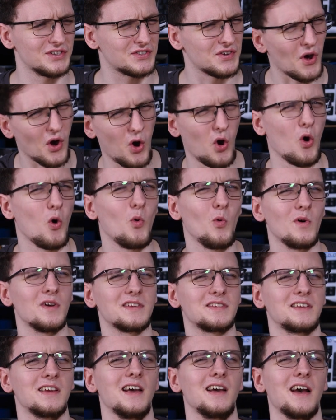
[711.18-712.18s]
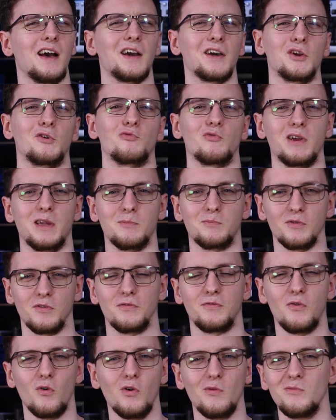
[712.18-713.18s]
is always a great
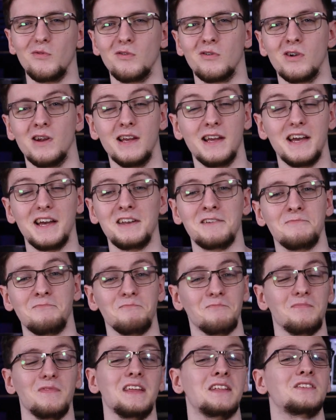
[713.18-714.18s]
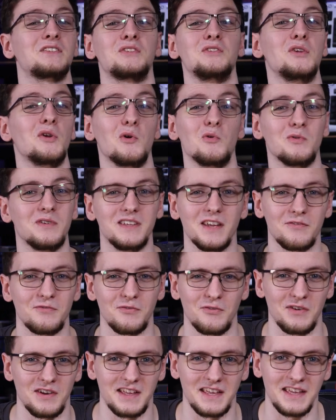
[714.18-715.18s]
performer, and it's no
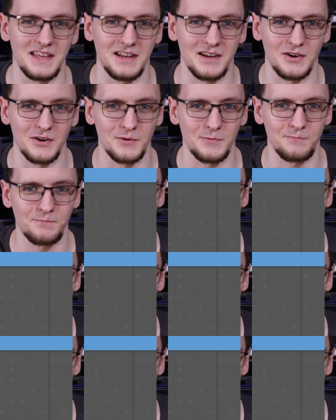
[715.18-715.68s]
different here.